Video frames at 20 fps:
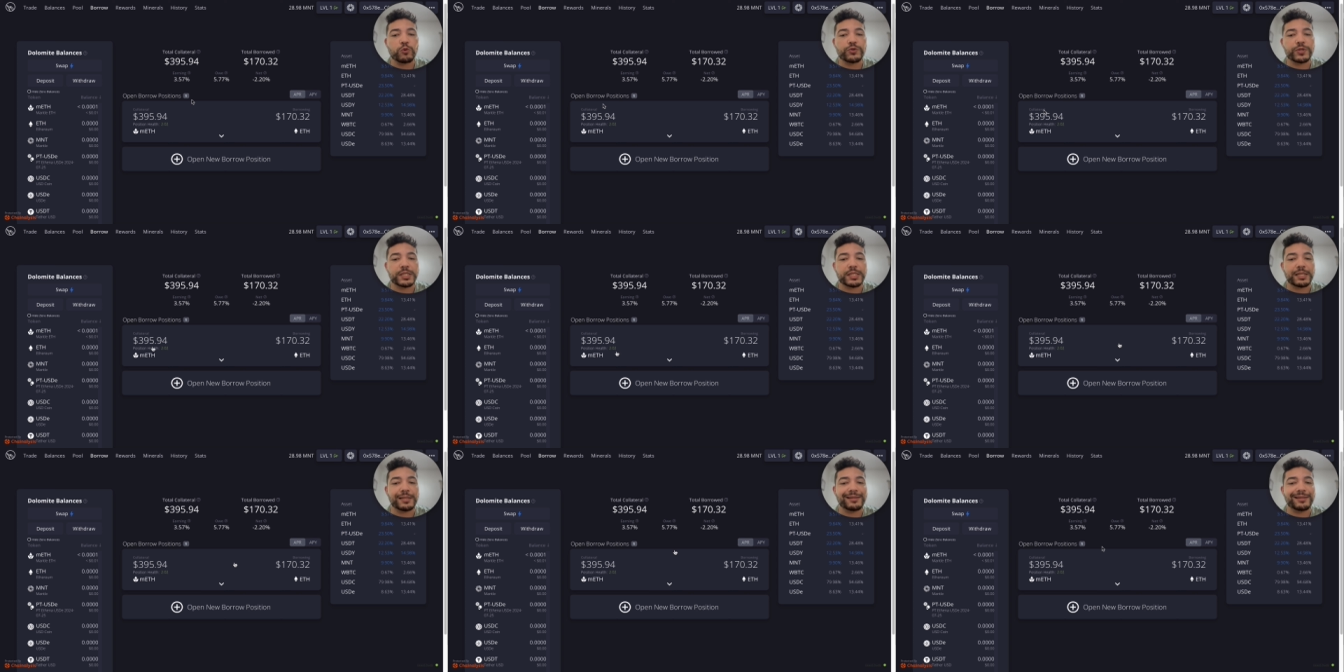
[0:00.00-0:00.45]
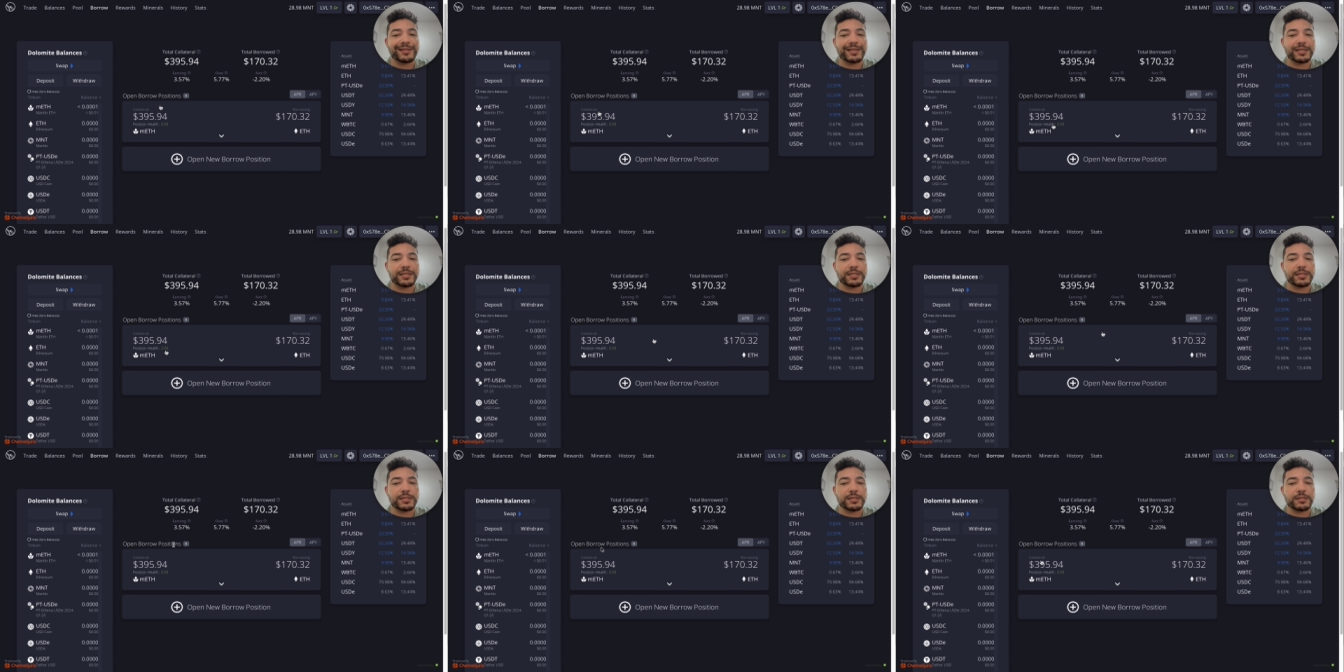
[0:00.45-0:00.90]
see
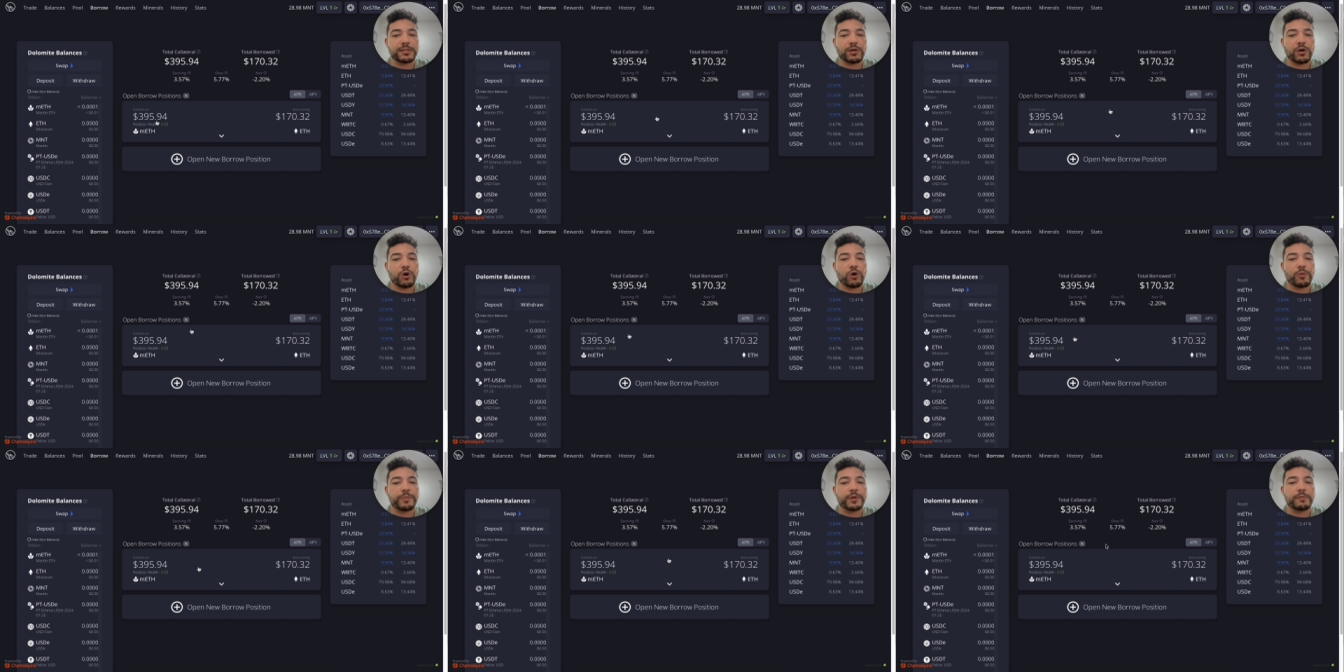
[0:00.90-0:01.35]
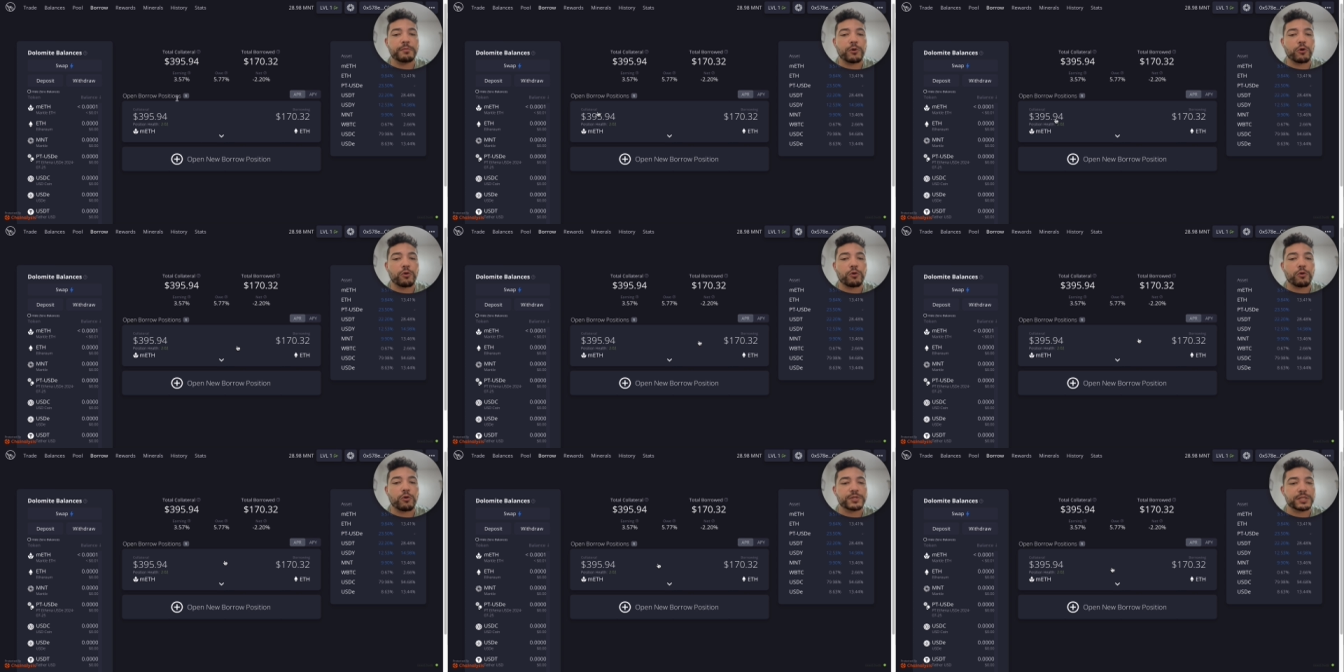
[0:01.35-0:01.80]
this open
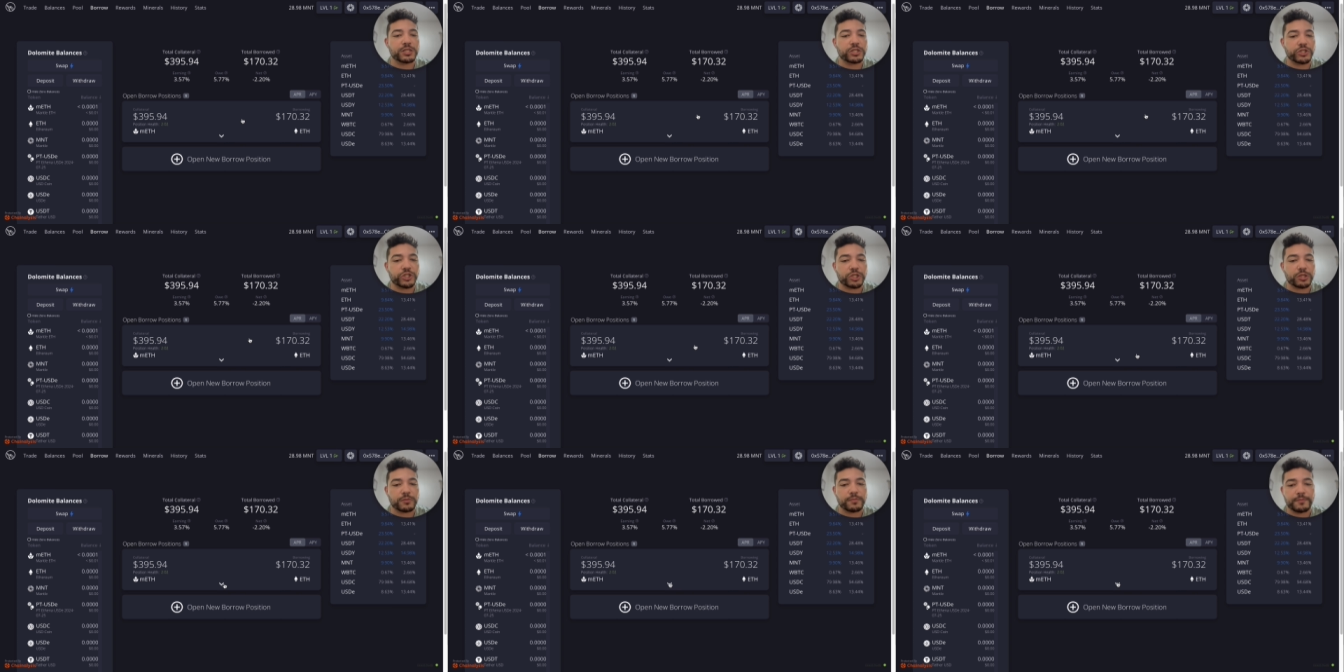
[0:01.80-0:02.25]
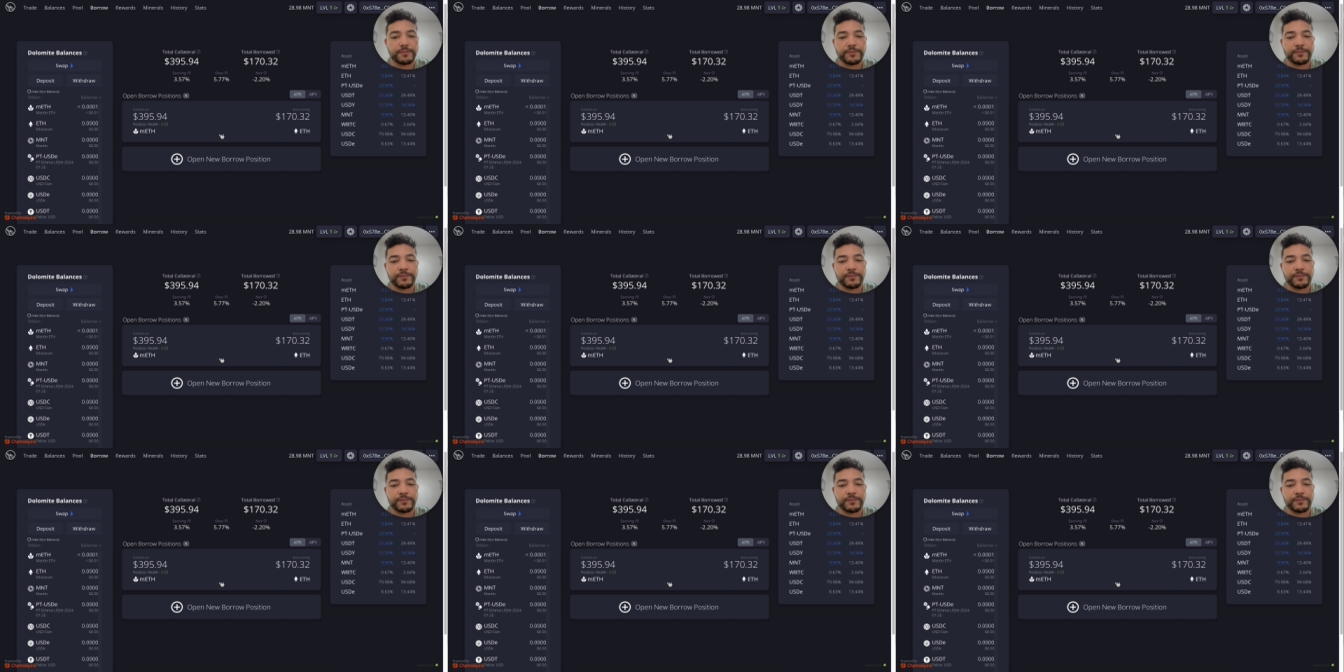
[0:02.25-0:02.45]
borrow position.